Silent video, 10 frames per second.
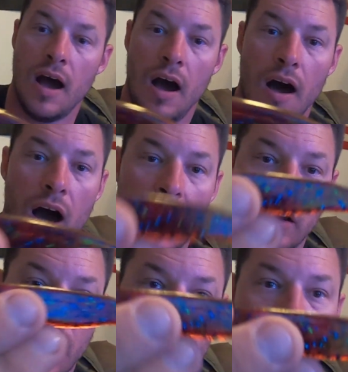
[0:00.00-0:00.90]
I
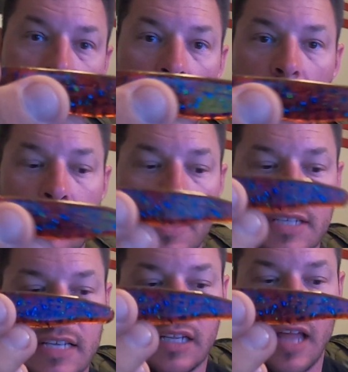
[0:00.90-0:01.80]
love this color
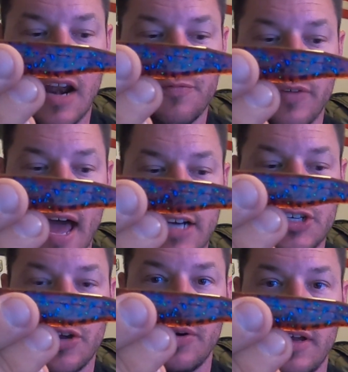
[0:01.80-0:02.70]
because it has a lot of
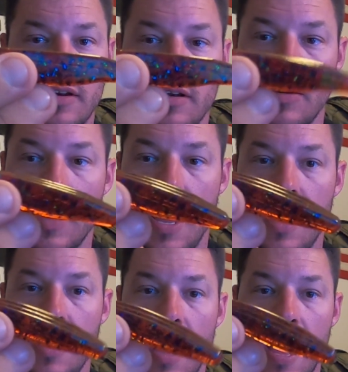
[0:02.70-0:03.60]
flash to it,
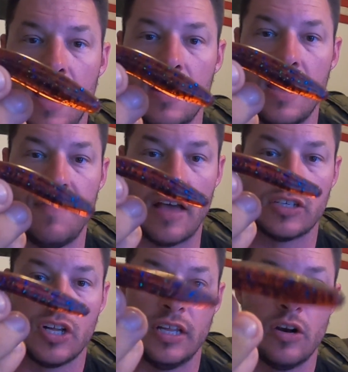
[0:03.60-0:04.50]
okay? And in
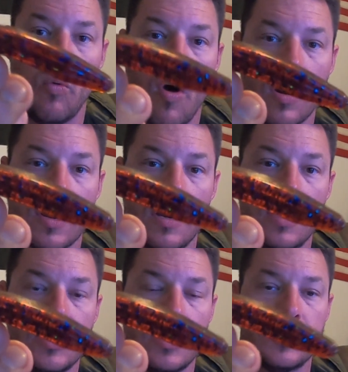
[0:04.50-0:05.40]
those cleaner water
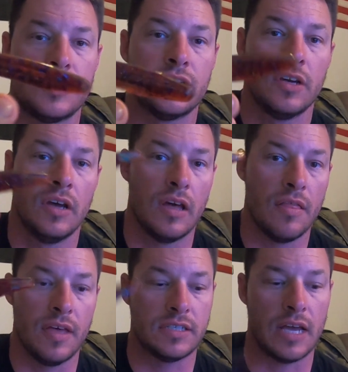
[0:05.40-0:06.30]
conditions,
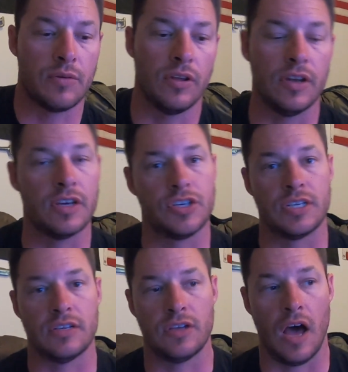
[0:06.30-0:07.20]
this thing really
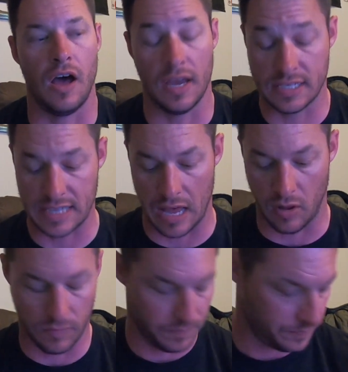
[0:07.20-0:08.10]
does
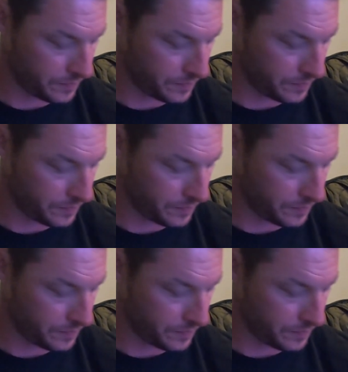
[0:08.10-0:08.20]
excel.